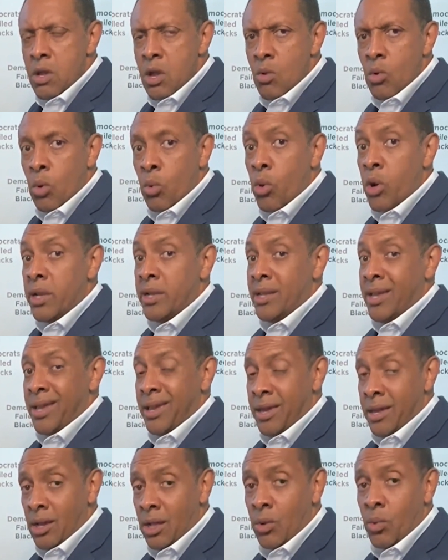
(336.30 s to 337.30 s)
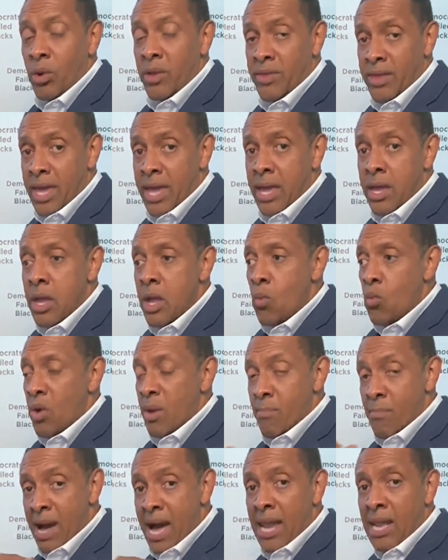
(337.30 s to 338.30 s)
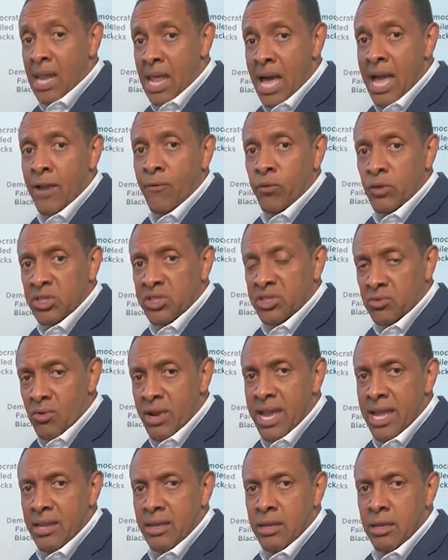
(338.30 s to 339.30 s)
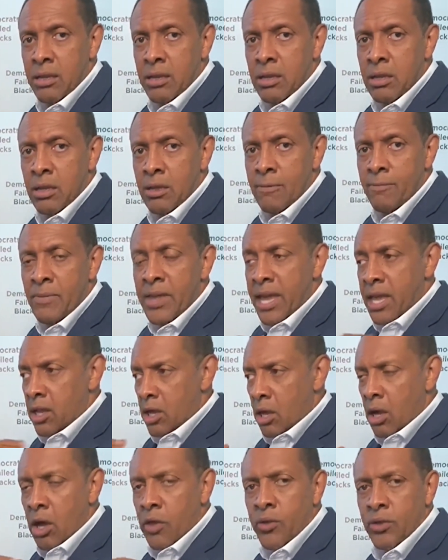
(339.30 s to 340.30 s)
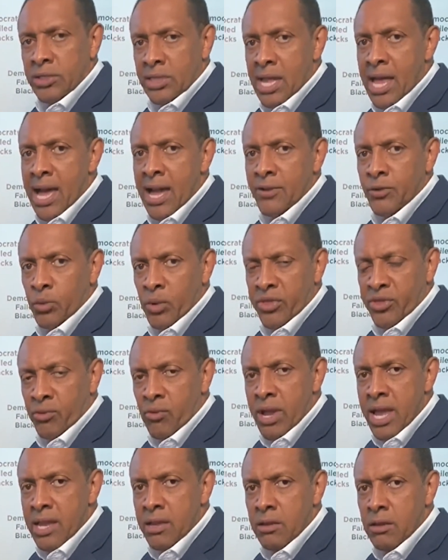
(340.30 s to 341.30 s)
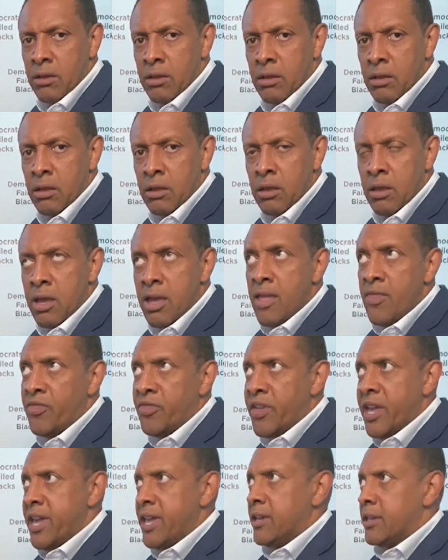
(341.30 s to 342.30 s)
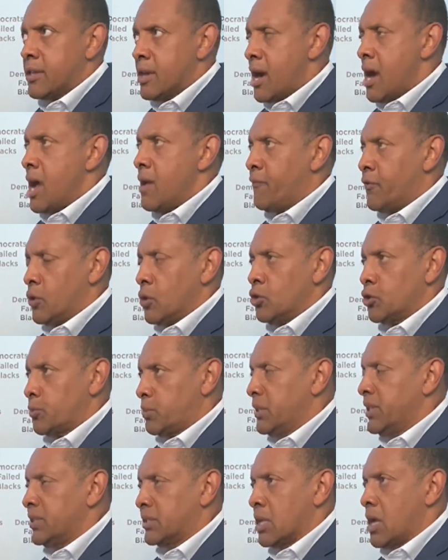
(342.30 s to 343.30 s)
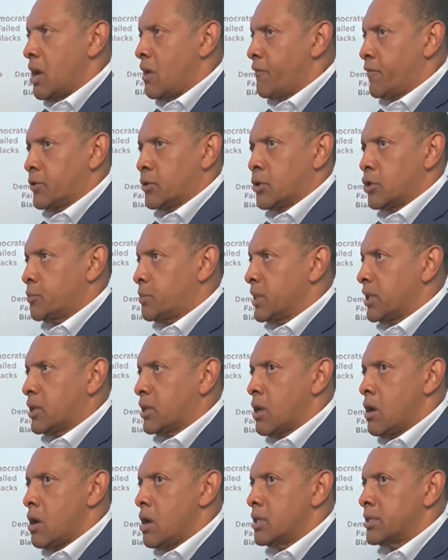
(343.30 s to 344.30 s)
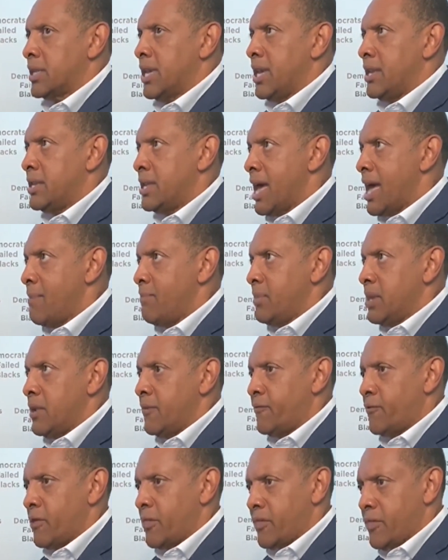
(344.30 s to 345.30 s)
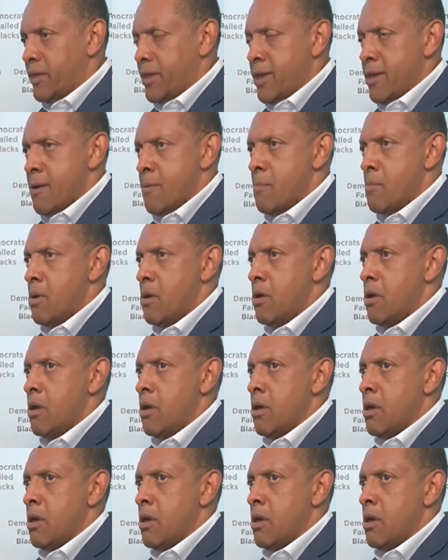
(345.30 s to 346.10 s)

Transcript: where in the hell were they when my life was threatened and others' lives were threatened? Thank God for those police officers because had not been for them,